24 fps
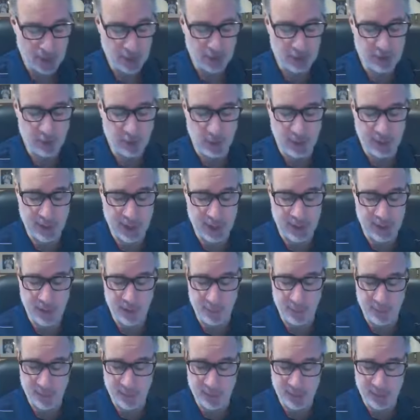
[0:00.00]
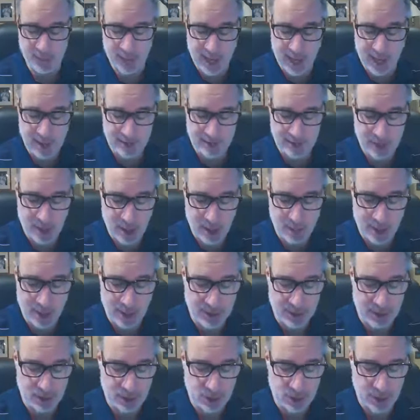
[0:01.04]
So again, like we did last time, I
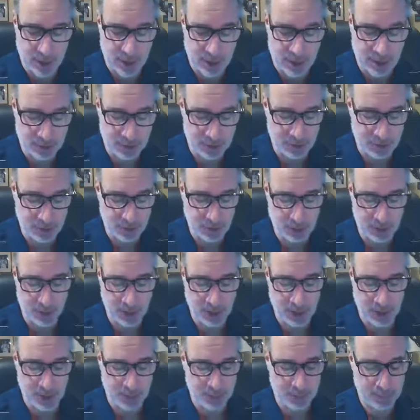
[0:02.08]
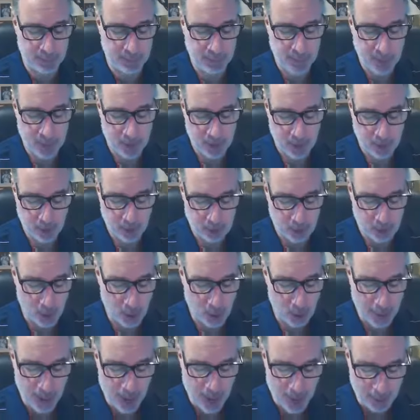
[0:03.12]
do want to give you some of the
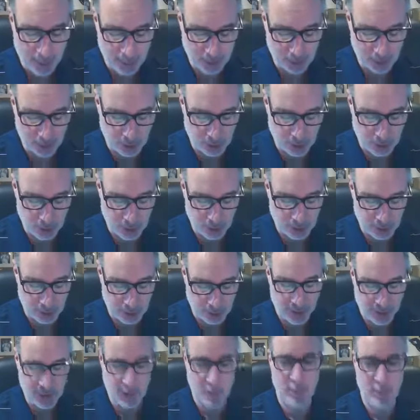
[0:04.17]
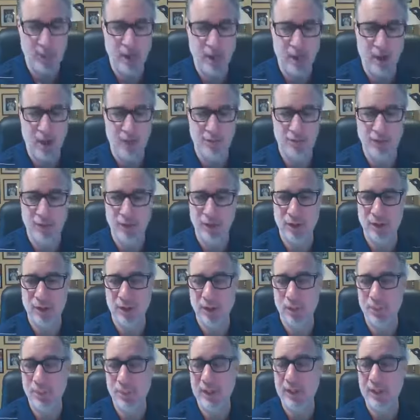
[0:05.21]
more popular courses that we offer
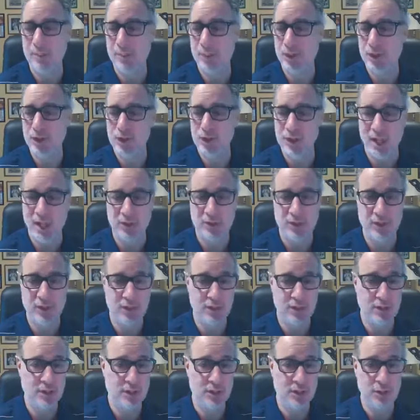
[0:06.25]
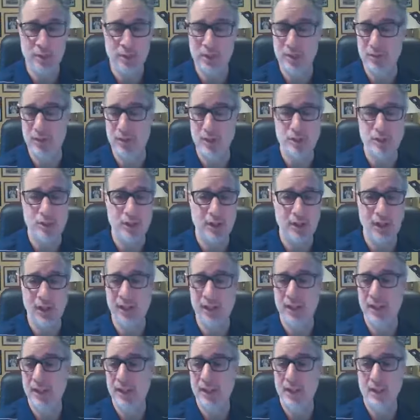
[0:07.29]
that we can push out to either you
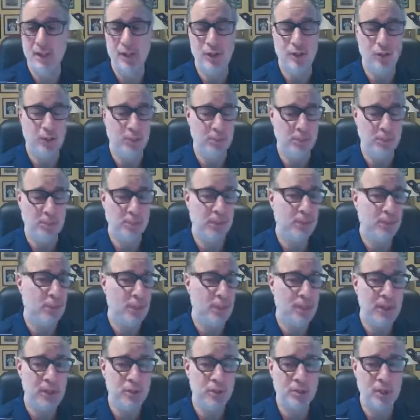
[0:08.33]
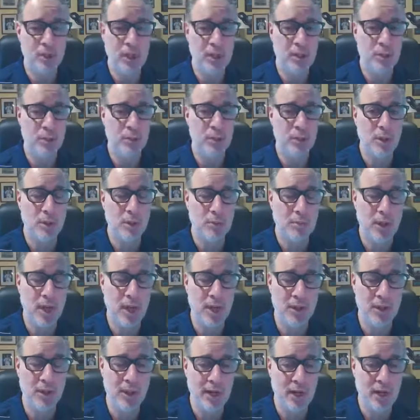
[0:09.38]
individually, your employees while they're
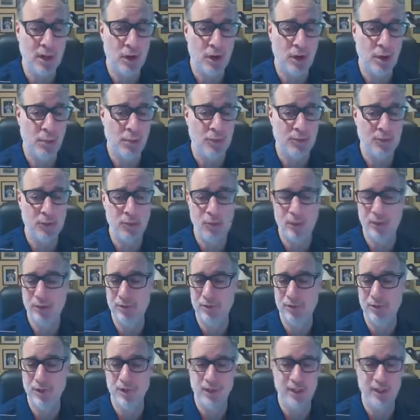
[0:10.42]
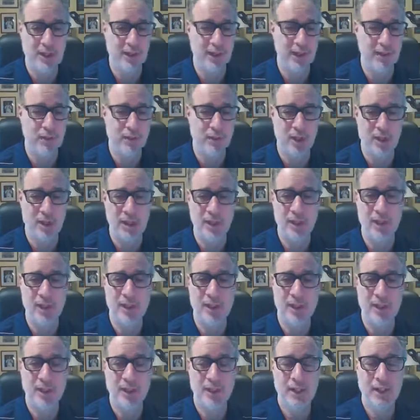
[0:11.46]
while they're at home. If you want feel that they want to,
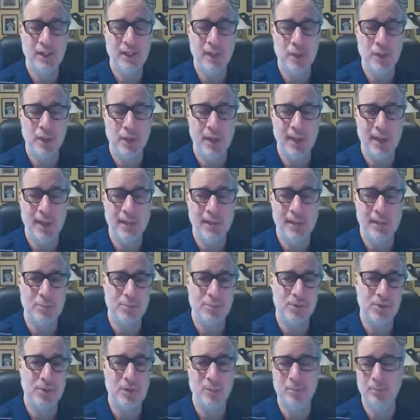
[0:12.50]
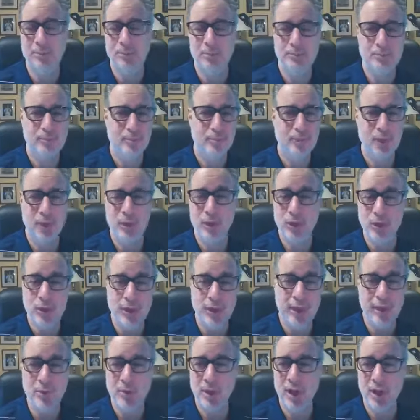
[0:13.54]
you know, you want to get them some
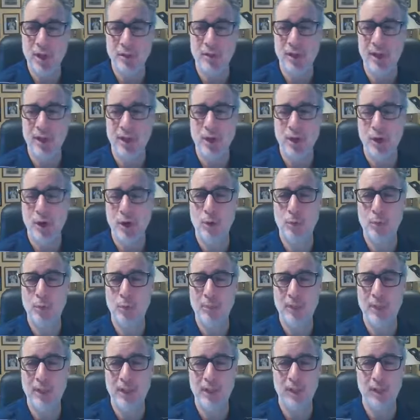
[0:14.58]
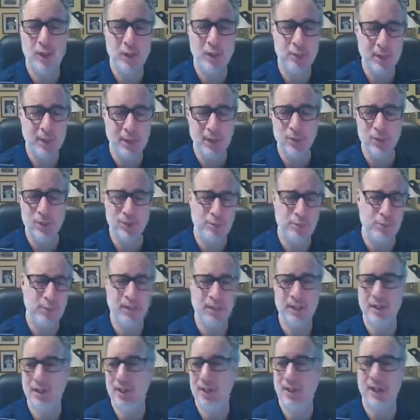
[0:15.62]
learning while they're at home. I mean, I know the payroll's a
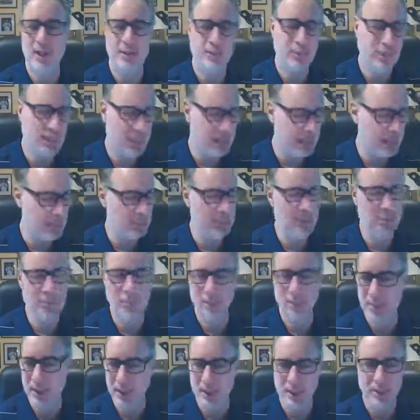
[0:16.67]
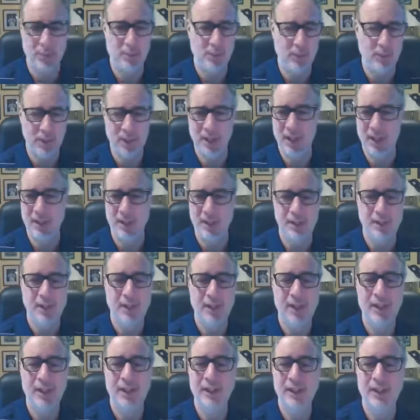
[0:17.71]
big thing, and we got to keep people paid and whatnot. And
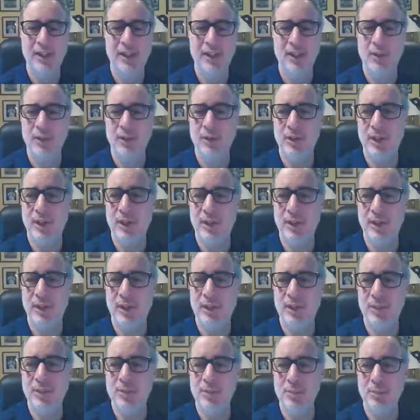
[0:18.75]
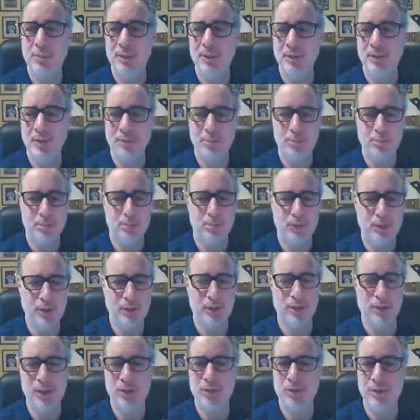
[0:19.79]
you know, uh, there's a bit of a
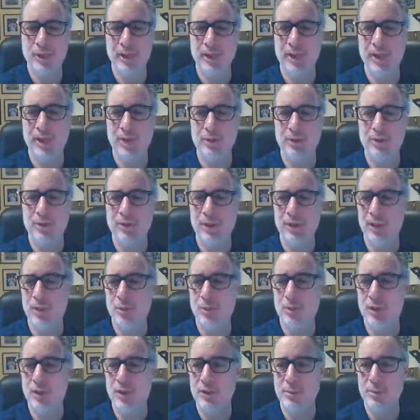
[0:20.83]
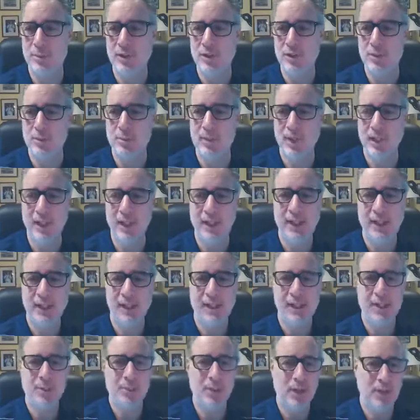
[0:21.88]
crunch right now in deciding where to spend your money.
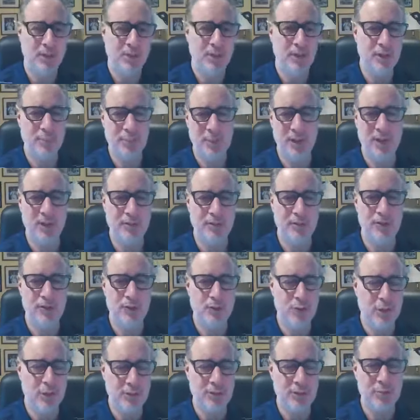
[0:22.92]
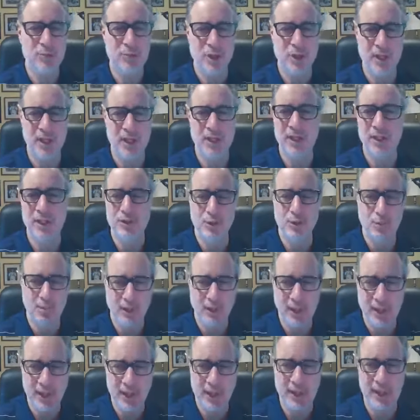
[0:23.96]
But if it, but if you do have some training that you're
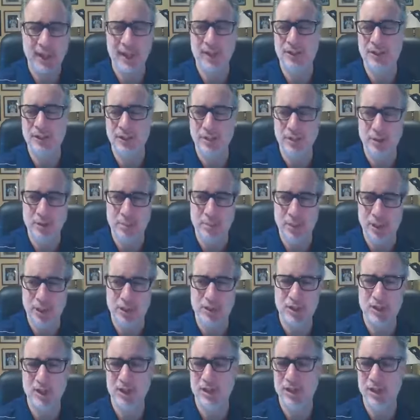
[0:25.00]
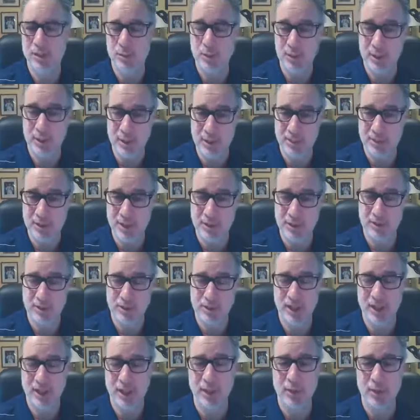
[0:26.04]
planning and it's already budgeted, and you want to keep that
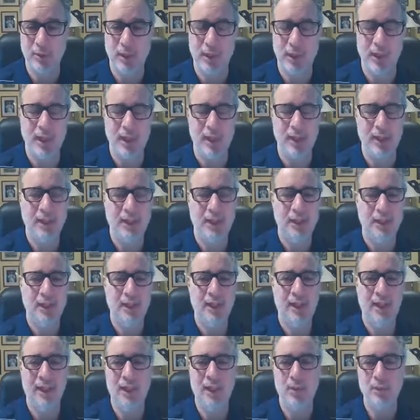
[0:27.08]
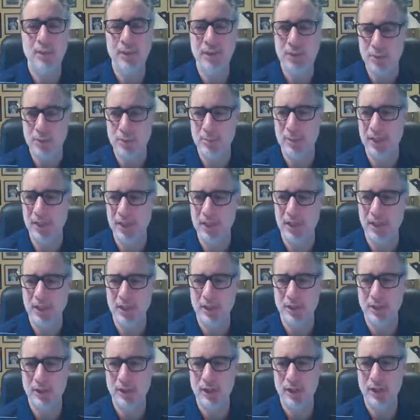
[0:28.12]
training going on, uh, we have some online
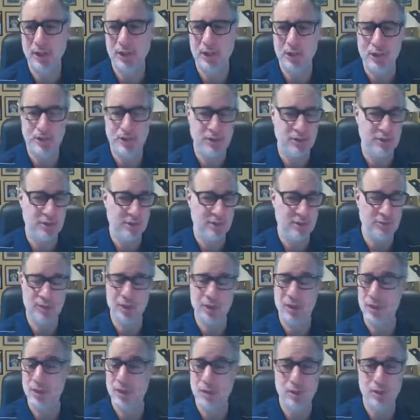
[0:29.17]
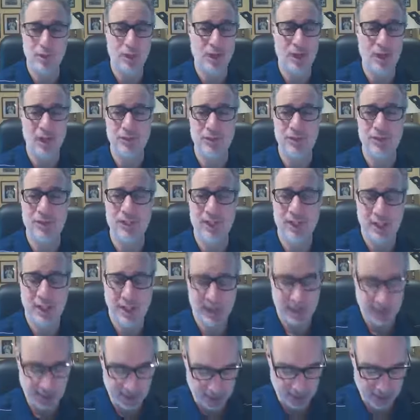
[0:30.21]
learning courses at very low cost
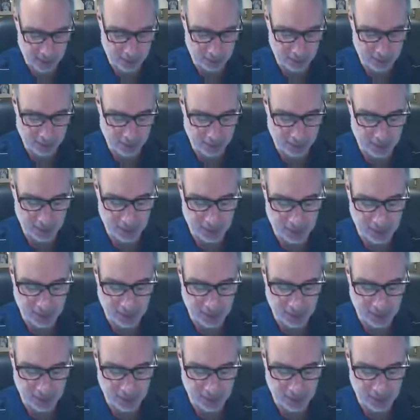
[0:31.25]
that can help people